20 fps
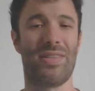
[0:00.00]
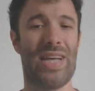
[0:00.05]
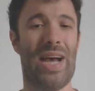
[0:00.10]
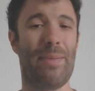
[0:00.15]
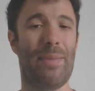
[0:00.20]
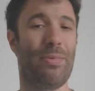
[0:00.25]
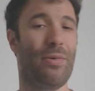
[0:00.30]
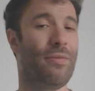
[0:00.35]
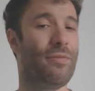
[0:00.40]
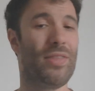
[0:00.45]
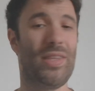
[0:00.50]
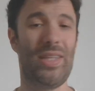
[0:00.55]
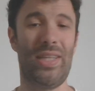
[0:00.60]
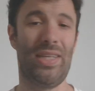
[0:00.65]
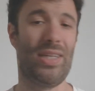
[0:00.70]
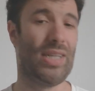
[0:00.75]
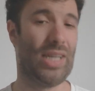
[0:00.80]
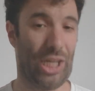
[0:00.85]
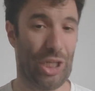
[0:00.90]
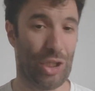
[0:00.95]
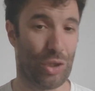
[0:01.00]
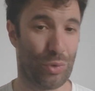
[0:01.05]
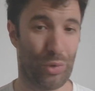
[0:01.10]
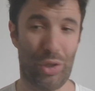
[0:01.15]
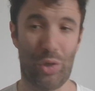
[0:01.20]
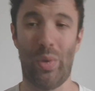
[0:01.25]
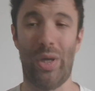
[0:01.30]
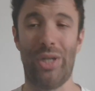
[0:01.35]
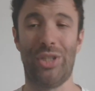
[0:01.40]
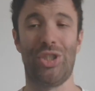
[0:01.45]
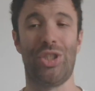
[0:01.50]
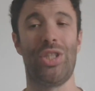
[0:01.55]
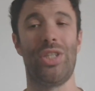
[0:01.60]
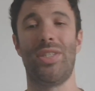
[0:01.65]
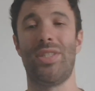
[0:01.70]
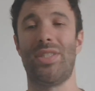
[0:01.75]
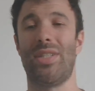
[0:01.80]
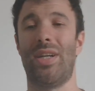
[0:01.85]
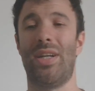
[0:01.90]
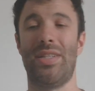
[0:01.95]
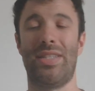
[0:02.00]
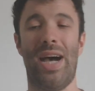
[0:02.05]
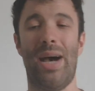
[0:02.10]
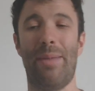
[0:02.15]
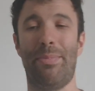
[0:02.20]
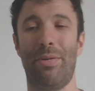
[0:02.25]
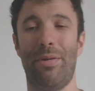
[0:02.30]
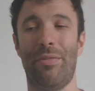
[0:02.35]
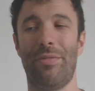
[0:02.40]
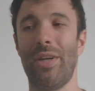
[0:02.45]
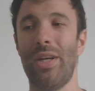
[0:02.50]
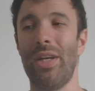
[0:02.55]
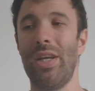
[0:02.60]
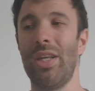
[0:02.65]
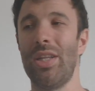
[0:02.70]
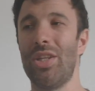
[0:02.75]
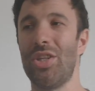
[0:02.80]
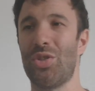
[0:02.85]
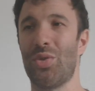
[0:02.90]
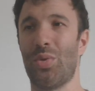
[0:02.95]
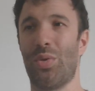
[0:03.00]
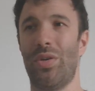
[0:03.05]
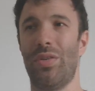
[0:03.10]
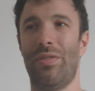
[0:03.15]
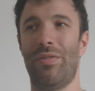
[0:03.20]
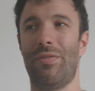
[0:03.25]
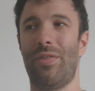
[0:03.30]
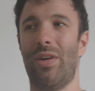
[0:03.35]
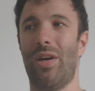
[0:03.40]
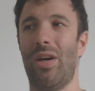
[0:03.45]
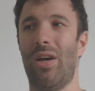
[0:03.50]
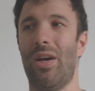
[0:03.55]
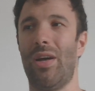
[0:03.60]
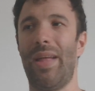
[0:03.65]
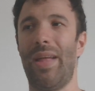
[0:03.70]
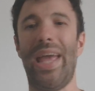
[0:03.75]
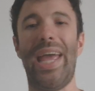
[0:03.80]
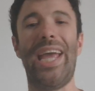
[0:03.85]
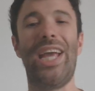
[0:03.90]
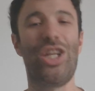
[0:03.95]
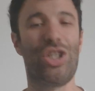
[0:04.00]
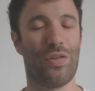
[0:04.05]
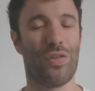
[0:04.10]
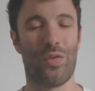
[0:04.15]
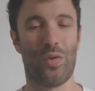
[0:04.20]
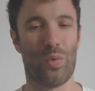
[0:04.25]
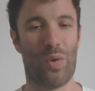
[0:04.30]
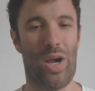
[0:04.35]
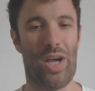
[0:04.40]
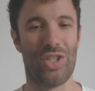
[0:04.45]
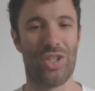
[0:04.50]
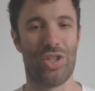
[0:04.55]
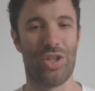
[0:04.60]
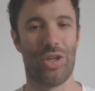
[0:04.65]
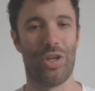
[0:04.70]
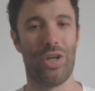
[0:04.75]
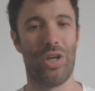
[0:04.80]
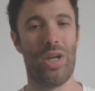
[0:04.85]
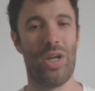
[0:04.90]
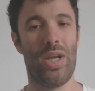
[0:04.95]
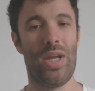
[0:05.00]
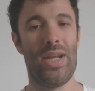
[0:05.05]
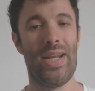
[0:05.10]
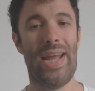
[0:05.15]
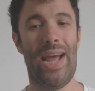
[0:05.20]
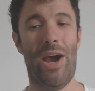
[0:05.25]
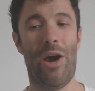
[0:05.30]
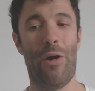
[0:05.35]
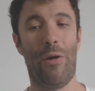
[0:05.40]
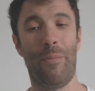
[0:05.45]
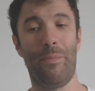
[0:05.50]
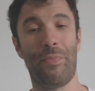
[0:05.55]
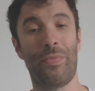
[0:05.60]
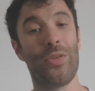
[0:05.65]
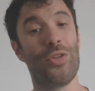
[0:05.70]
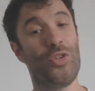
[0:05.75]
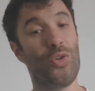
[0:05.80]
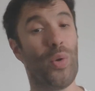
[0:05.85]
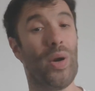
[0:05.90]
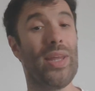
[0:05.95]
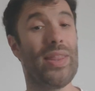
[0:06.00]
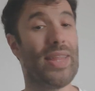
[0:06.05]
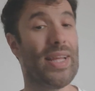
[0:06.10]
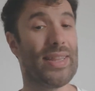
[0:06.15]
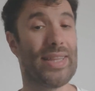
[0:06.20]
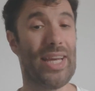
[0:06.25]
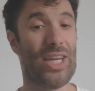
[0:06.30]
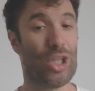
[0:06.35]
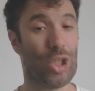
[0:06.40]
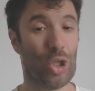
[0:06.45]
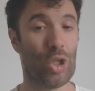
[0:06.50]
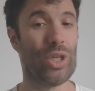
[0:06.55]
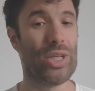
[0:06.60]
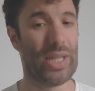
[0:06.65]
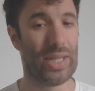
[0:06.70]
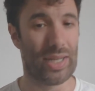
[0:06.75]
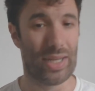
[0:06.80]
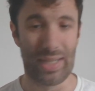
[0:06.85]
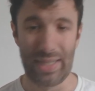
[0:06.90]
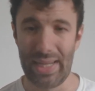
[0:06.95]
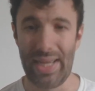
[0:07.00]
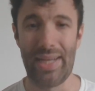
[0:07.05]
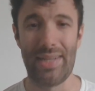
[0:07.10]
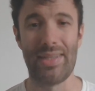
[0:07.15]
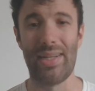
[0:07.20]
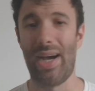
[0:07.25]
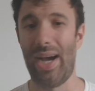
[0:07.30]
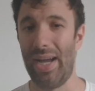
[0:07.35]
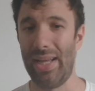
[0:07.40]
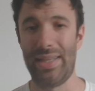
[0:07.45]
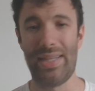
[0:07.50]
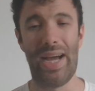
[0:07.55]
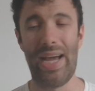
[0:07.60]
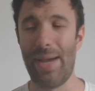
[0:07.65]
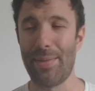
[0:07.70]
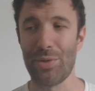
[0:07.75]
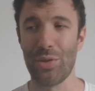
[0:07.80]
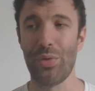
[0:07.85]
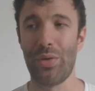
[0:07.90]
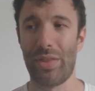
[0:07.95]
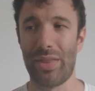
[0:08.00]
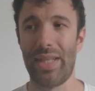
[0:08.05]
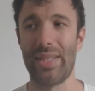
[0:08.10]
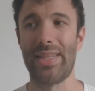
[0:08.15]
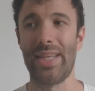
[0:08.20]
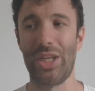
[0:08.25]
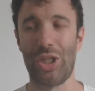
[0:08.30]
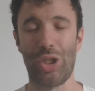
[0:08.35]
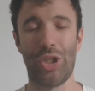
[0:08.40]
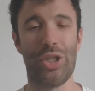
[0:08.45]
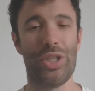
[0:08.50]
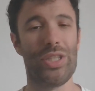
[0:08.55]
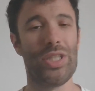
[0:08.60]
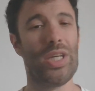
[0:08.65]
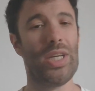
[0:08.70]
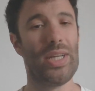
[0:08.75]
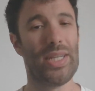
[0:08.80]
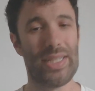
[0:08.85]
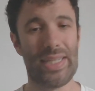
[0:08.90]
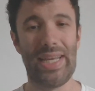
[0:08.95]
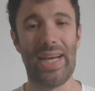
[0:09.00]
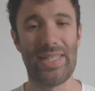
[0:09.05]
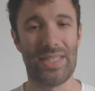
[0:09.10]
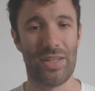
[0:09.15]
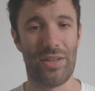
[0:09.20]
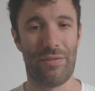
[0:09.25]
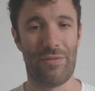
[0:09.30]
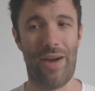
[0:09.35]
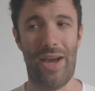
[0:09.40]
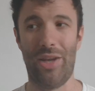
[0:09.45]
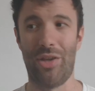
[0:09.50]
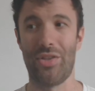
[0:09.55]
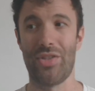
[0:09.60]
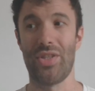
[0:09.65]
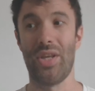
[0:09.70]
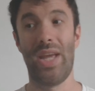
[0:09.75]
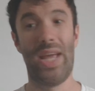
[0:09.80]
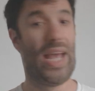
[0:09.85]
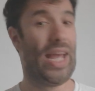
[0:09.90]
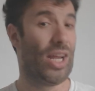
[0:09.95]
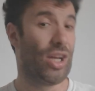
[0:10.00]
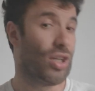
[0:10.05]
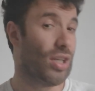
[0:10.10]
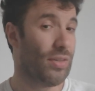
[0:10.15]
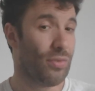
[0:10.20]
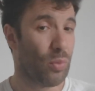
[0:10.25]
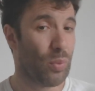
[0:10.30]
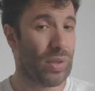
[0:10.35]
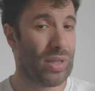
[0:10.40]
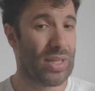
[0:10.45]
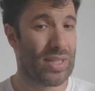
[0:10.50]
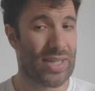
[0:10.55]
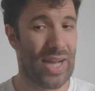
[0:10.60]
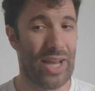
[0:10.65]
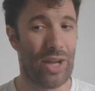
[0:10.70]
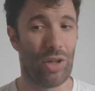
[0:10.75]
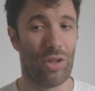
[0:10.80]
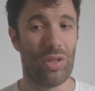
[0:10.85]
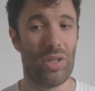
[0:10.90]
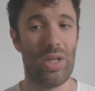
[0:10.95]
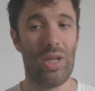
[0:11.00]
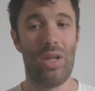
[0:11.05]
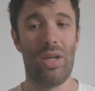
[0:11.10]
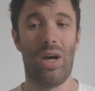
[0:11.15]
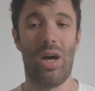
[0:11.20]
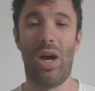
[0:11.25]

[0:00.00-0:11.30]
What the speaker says: On top of the injury questions, and on top of the sort of age of the roster. Now, do I think they could? Again, I absolutely think they could get to the finals and could even win the title.